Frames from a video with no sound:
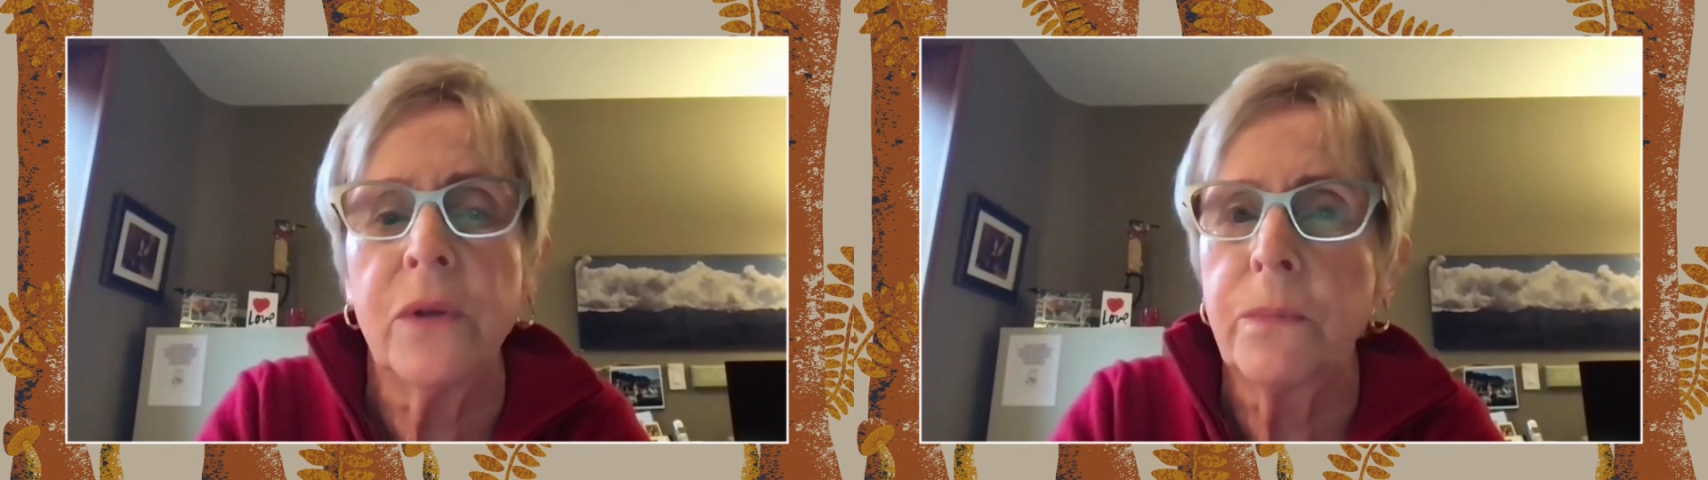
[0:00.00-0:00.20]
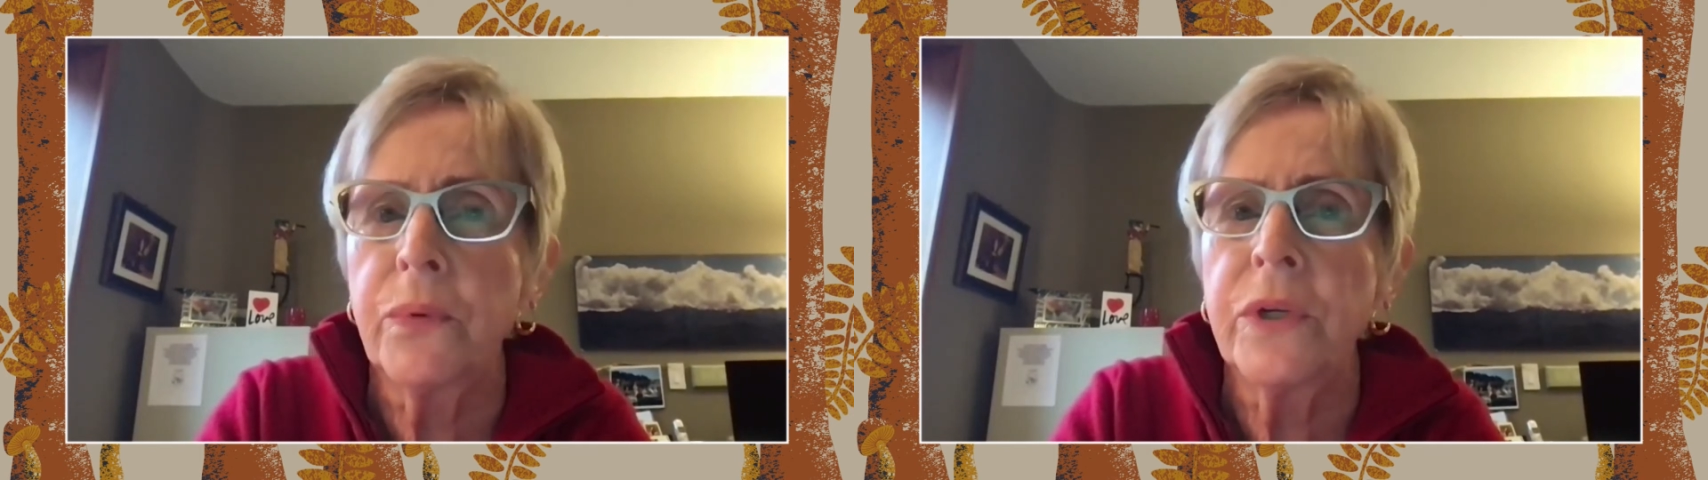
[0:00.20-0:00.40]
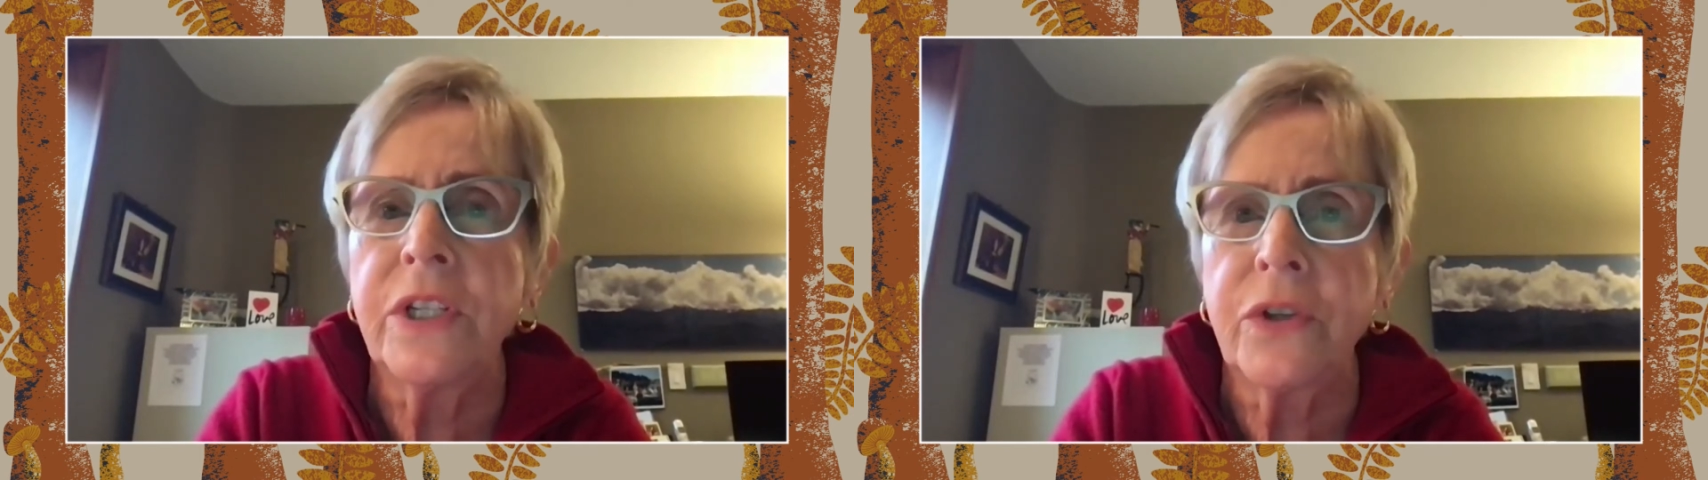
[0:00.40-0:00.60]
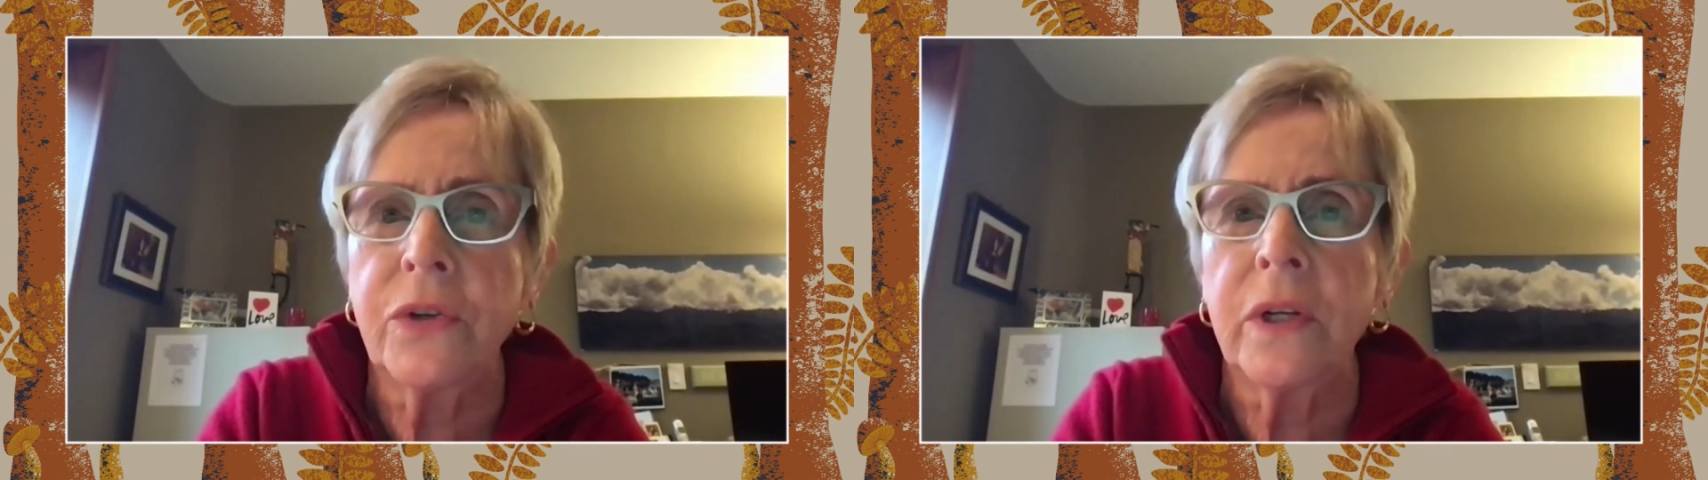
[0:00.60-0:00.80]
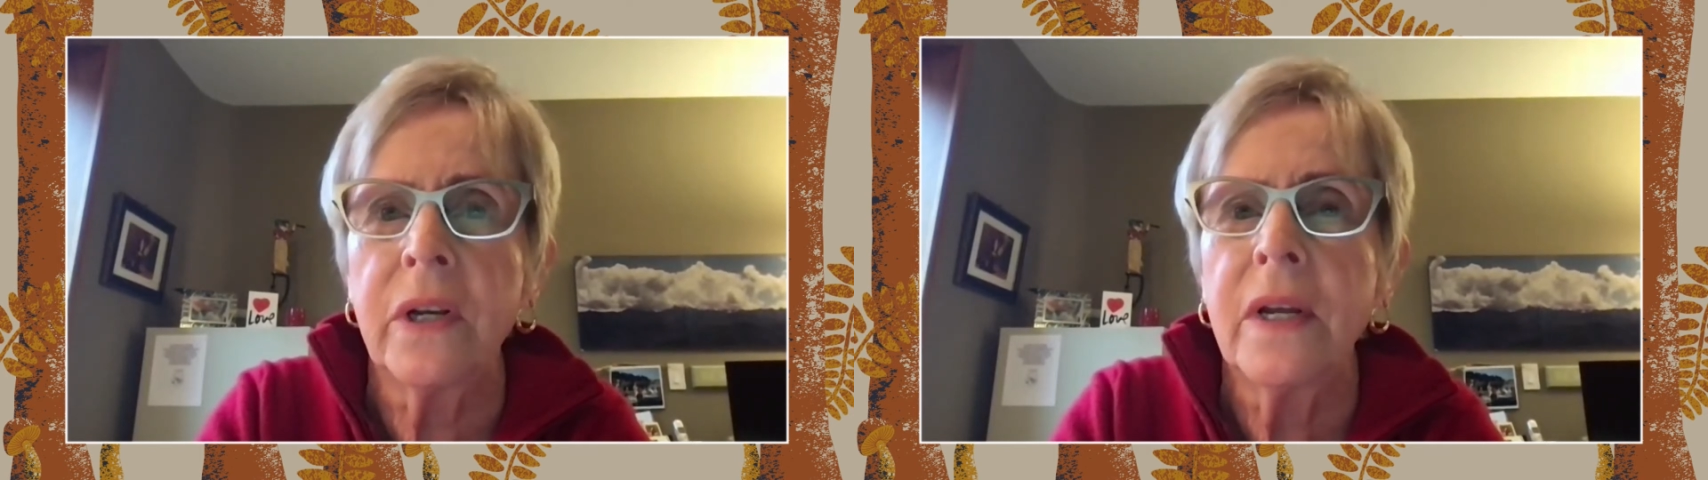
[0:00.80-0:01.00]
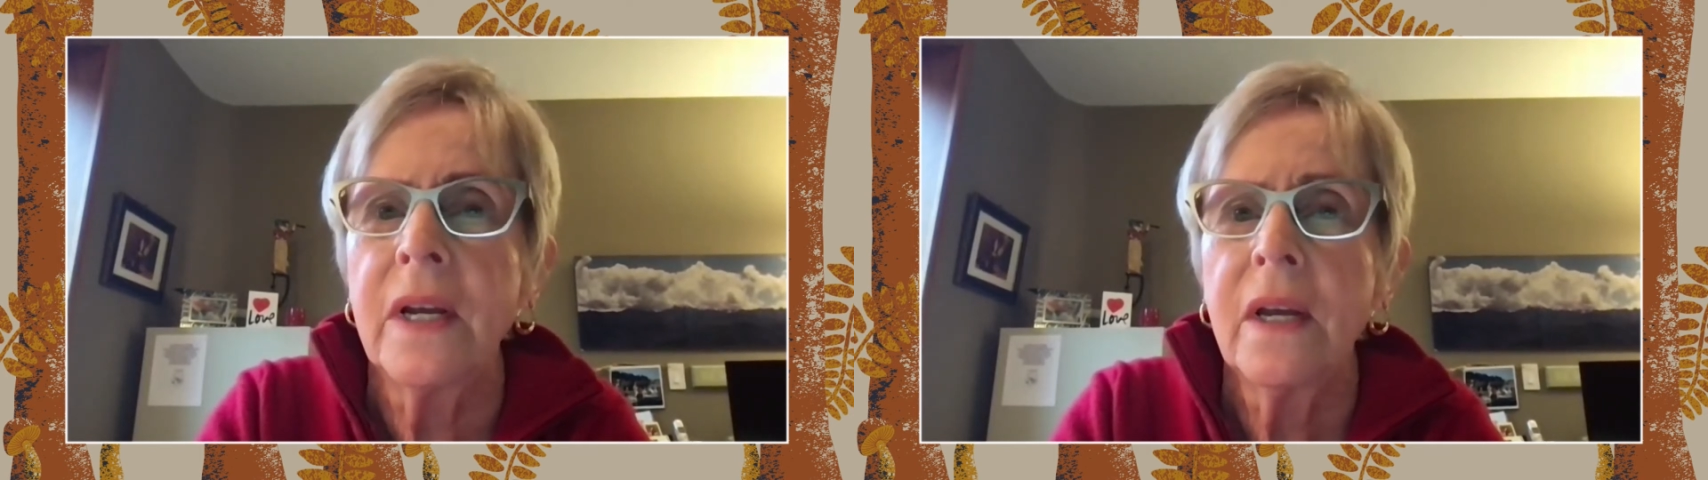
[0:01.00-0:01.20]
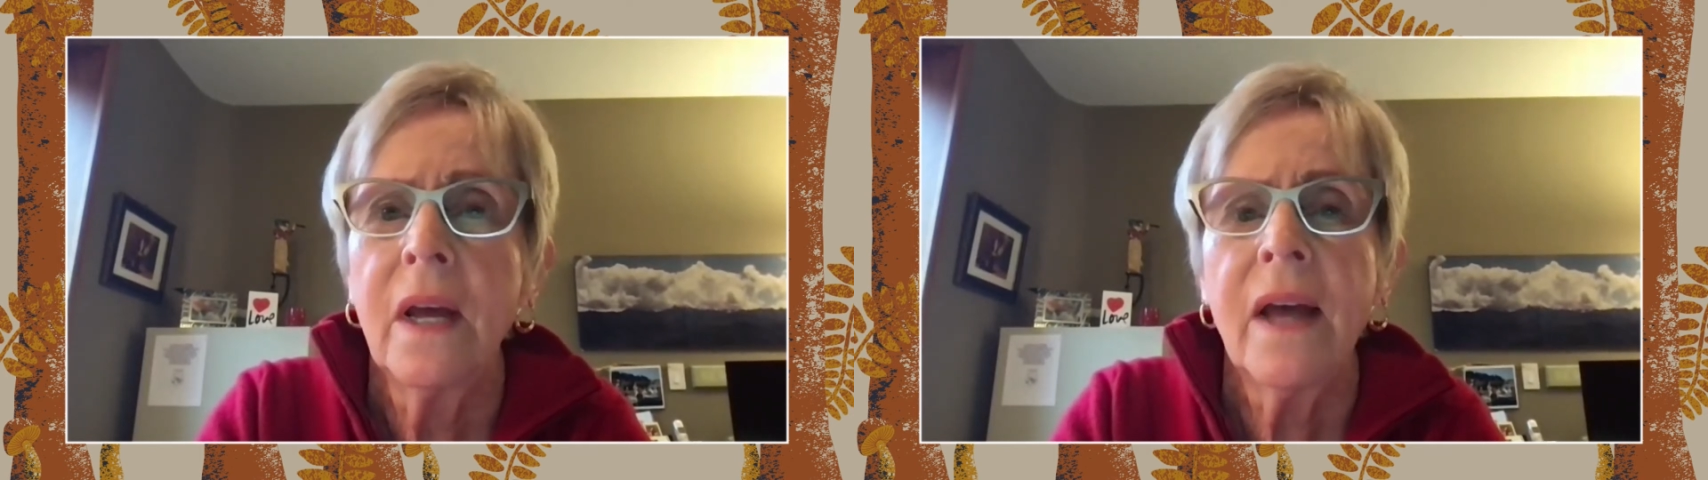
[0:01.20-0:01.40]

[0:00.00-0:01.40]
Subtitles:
in the priesthood